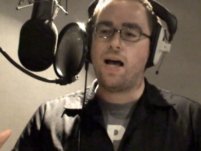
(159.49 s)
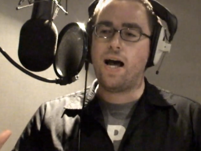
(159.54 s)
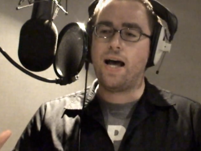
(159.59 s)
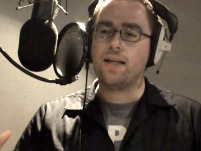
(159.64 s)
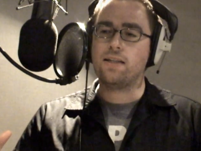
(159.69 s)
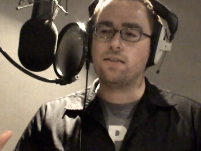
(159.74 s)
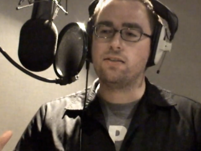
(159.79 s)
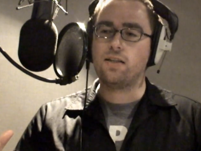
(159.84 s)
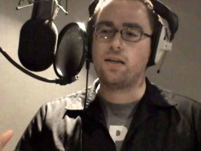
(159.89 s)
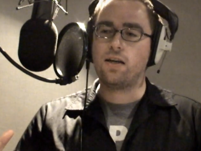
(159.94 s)

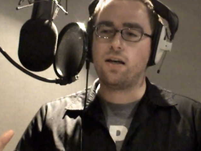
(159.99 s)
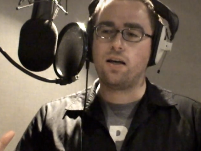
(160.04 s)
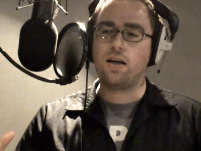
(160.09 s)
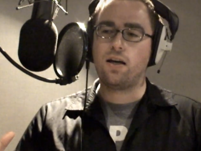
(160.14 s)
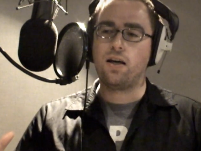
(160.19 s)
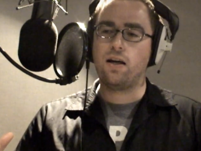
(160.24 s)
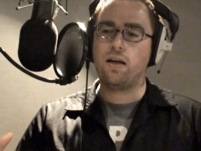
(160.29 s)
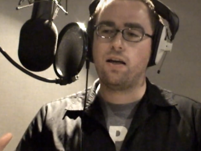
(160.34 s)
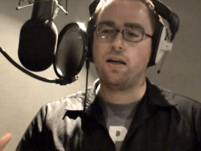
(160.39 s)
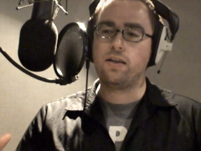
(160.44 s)
And
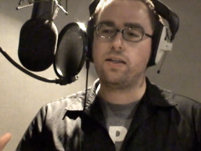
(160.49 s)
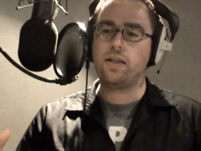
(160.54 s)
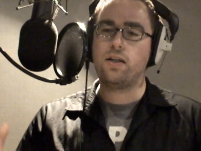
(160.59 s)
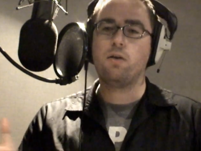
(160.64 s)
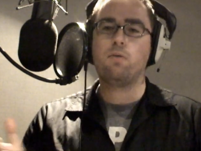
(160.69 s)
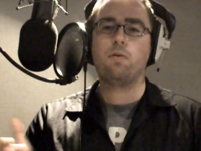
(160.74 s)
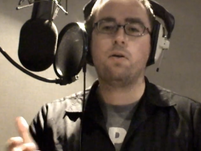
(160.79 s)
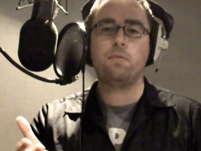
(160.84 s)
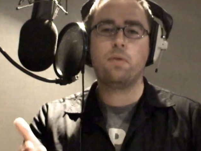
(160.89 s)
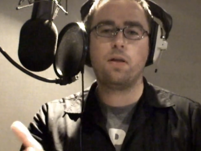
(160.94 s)

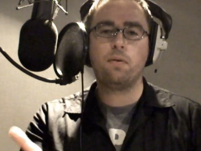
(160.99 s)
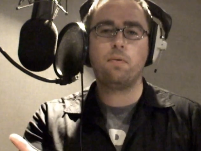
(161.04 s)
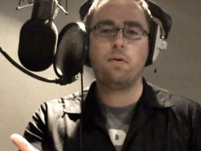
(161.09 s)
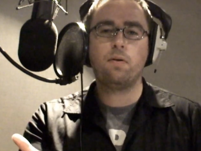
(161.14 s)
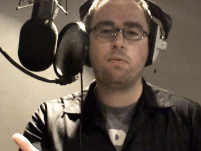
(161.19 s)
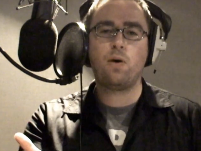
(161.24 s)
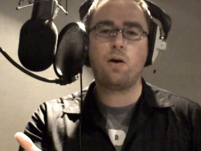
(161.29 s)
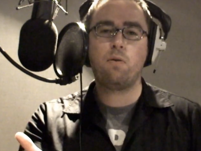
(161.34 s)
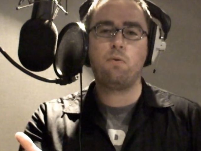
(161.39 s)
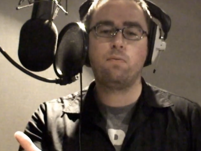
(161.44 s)
when
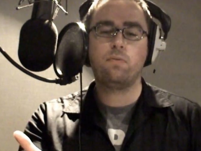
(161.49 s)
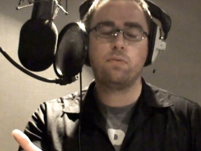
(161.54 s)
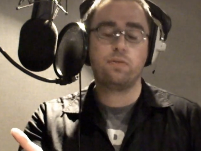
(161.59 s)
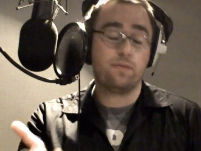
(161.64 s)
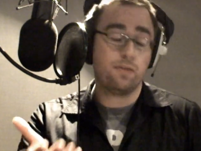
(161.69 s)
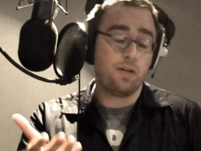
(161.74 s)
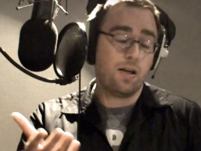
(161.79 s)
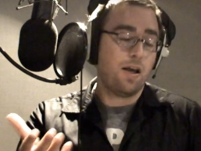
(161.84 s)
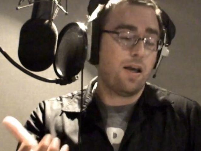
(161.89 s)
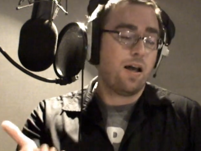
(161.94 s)

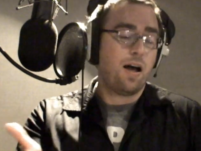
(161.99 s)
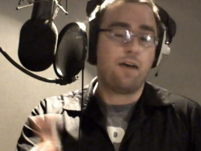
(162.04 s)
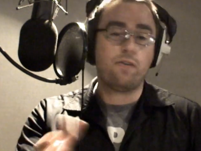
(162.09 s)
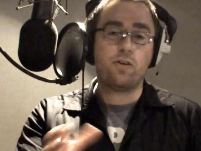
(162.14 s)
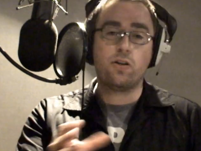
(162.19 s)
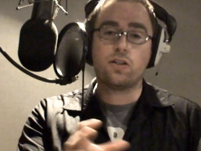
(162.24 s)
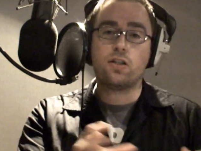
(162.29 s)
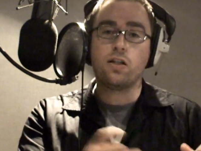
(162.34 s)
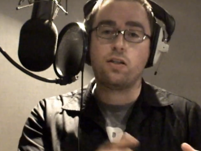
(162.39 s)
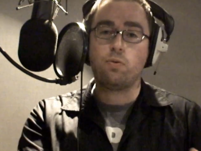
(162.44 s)
I've
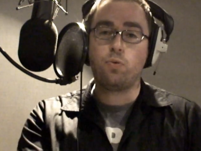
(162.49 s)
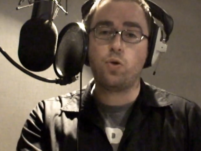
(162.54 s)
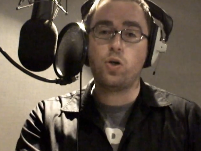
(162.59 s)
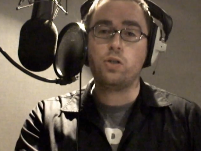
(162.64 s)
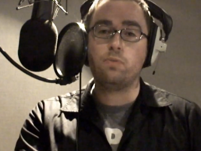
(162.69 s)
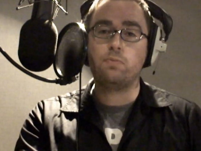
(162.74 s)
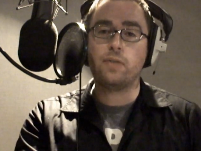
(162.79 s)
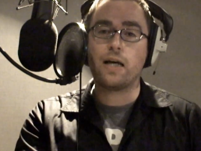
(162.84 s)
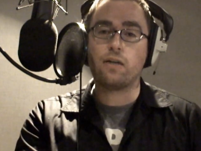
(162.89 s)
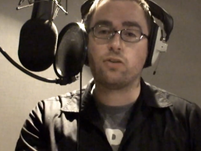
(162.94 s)
got this little
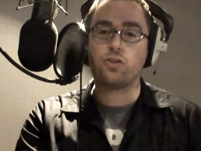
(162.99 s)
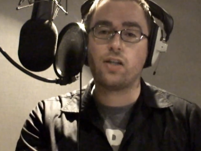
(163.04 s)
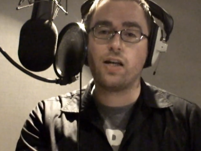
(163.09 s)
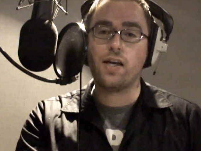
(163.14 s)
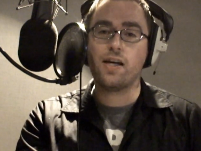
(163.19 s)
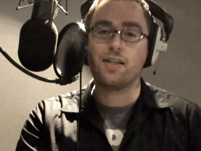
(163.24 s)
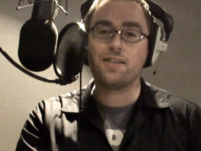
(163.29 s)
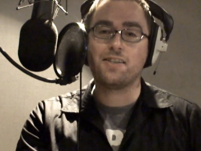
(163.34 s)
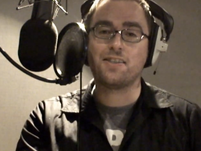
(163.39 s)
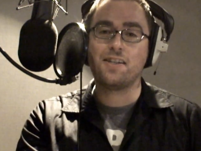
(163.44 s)
room
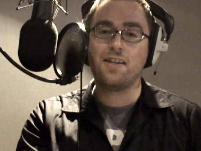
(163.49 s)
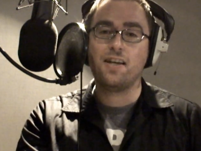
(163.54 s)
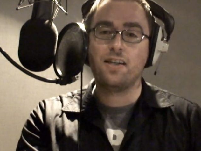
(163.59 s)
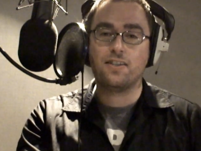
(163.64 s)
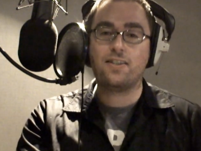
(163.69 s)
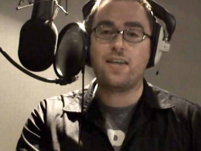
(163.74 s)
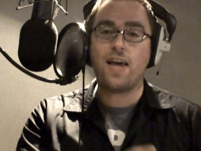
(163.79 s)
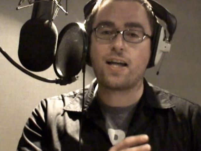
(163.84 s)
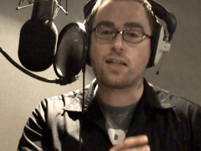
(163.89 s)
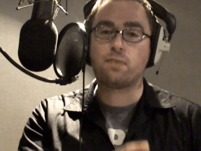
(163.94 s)
downstairs.
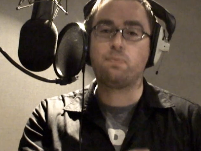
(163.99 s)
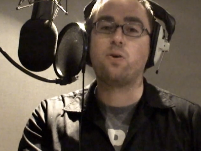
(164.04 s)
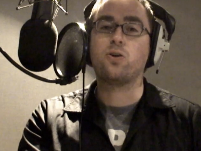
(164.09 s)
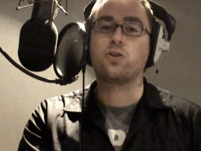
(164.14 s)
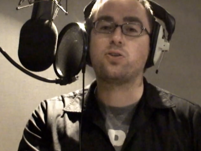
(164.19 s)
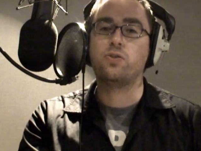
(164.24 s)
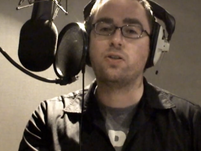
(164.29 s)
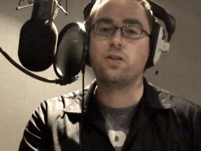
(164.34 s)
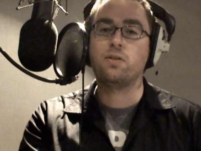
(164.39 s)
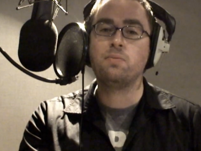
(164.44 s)
It's the
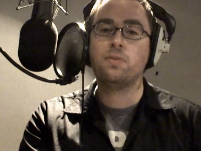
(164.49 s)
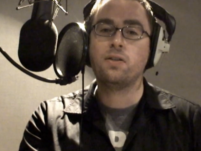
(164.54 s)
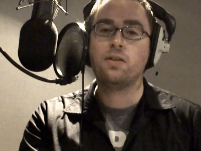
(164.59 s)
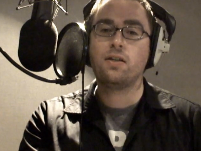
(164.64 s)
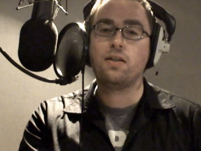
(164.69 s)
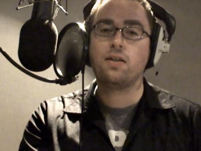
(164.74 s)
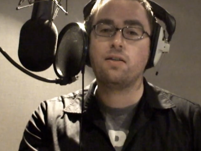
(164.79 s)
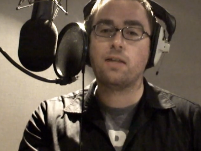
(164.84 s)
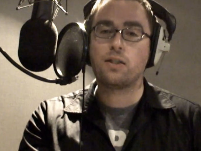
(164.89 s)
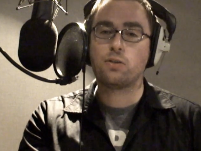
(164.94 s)
Xbox room.
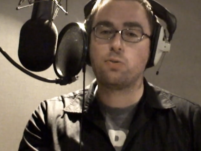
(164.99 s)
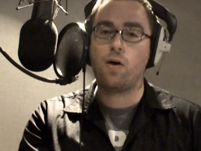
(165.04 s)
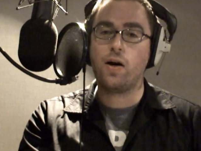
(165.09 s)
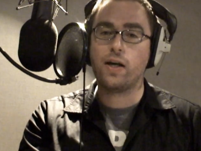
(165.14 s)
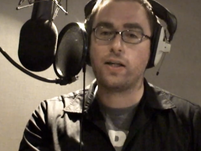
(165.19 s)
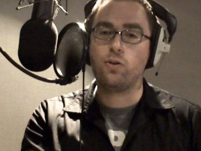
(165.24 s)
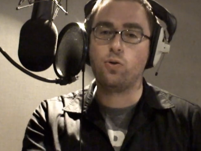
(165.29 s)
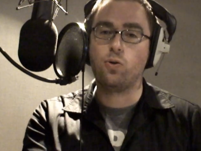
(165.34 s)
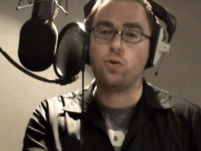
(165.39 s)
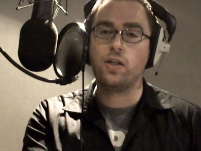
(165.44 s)
That's what
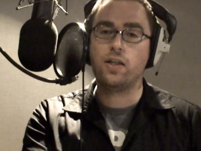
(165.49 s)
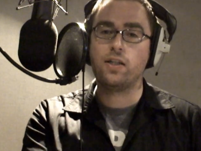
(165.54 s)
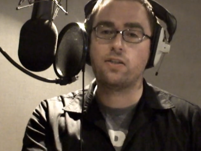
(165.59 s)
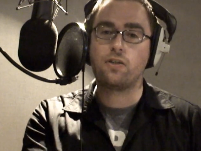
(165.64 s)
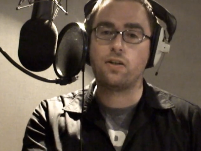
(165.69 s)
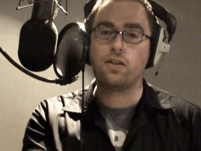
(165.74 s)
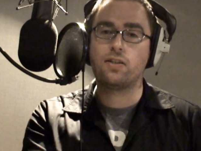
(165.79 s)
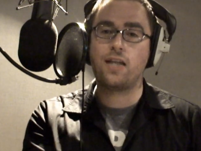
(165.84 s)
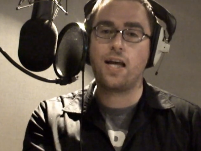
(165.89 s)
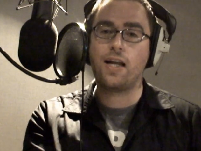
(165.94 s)
I call it.
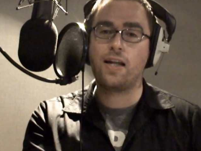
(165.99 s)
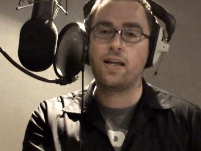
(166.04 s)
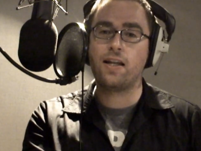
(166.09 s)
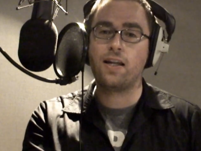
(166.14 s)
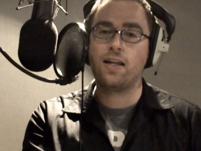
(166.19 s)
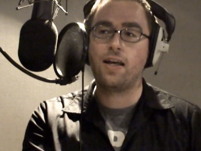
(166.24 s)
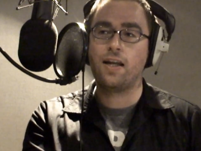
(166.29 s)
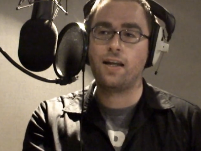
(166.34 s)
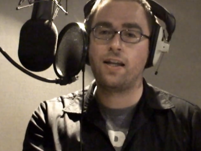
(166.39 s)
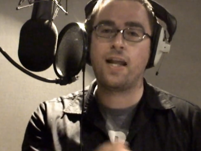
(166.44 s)
It's got a telly
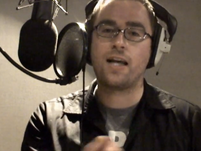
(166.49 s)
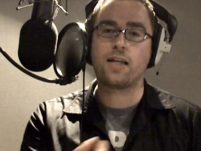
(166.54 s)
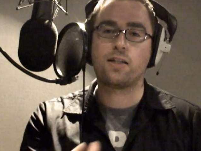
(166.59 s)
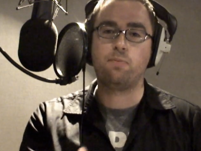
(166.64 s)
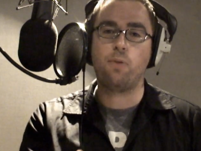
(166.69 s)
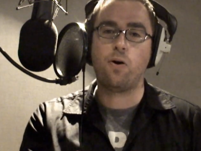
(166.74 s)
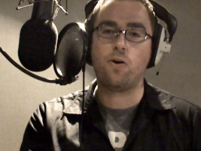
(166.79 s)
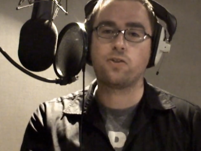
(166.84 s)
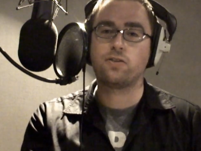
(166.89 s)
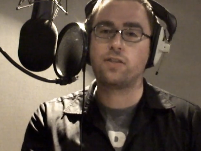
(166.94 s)
in it and an
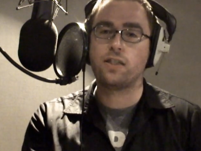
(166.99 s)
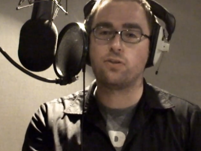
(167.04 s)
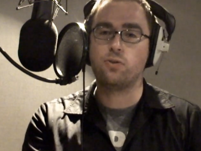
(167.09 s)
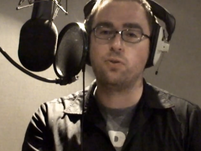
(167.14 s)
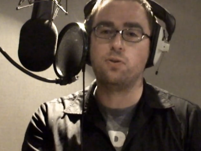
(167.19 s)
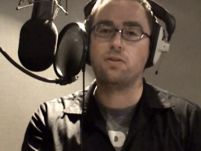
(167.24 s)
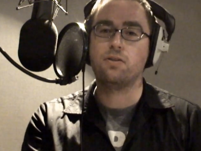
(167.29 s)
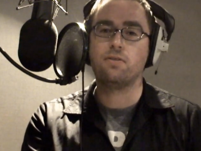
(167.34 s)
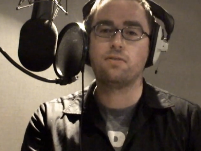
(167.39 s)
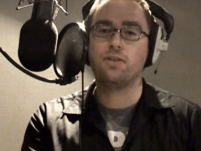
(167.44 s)
Xbox. That's
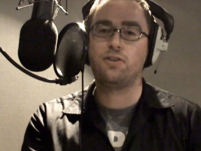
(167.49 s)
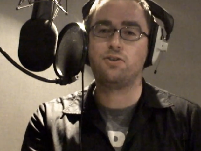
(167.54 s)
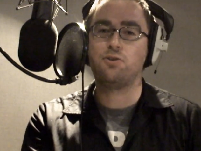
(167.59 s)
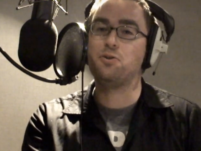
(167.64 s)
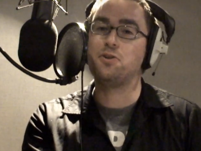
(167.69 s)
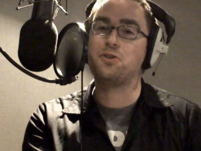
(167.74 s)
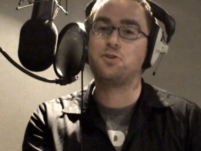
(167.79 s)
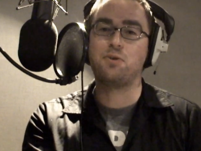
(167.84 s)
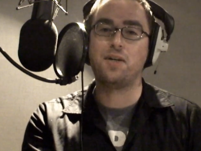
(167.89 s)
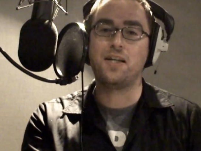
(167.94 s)
all
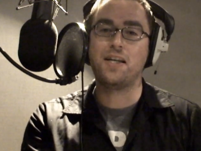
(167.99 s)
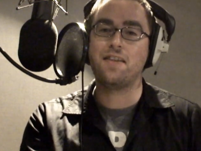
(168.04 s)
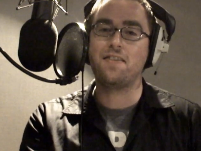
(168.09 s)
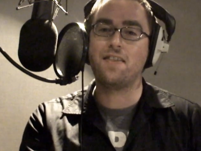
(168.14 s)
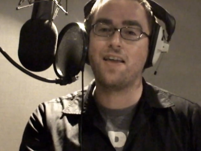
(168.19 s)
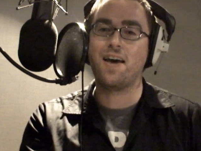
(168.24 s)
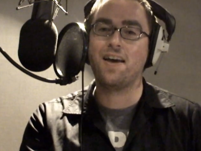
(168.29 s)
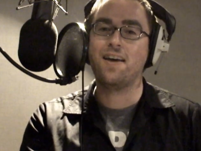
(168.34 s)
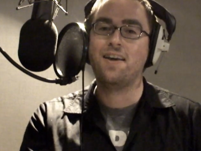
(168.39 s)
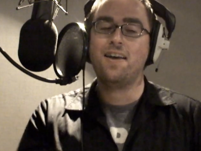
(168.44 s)
that's really
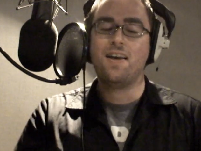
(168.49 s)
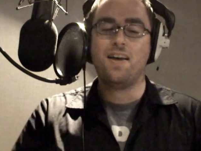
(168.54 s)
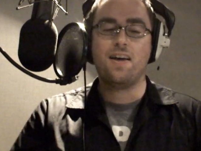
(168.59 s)
in there.